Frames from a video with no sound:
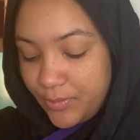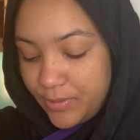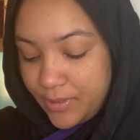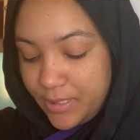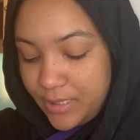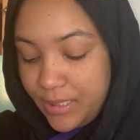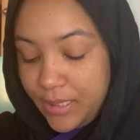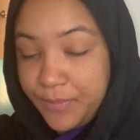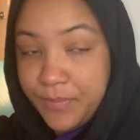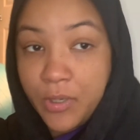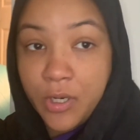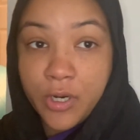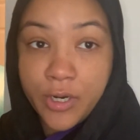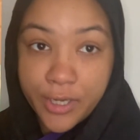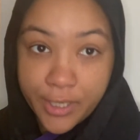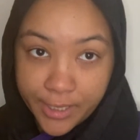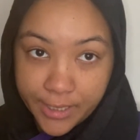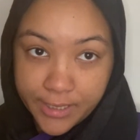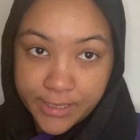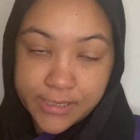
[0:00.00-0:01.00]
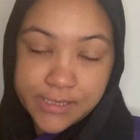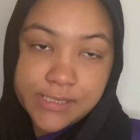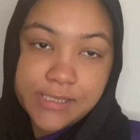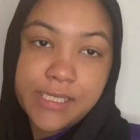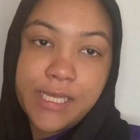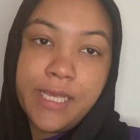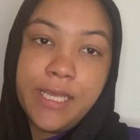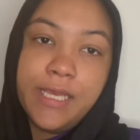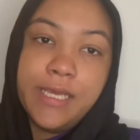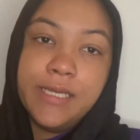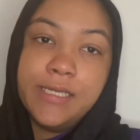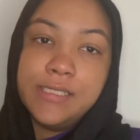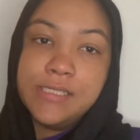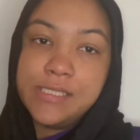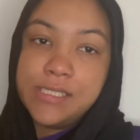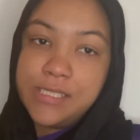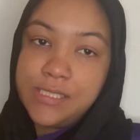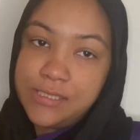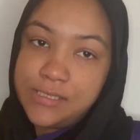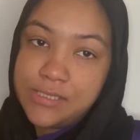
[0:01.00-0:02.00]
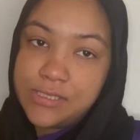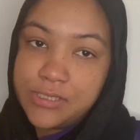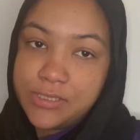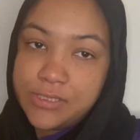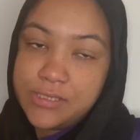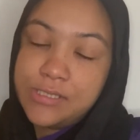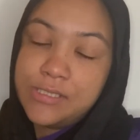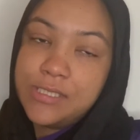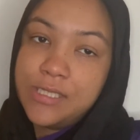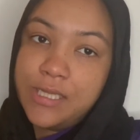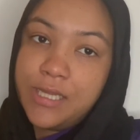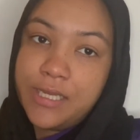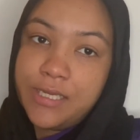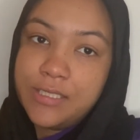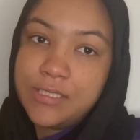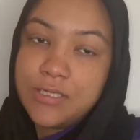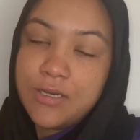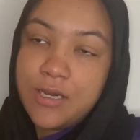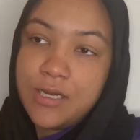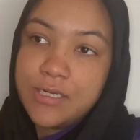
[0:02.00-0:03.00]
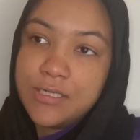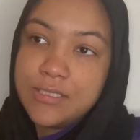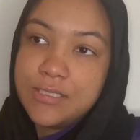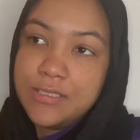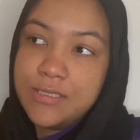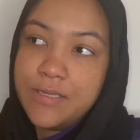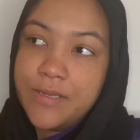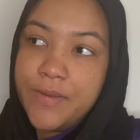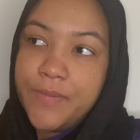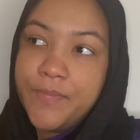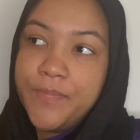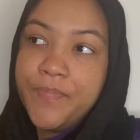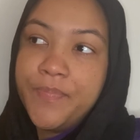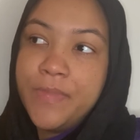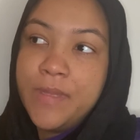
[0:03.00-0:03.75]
he parks and he starts to like talk to them.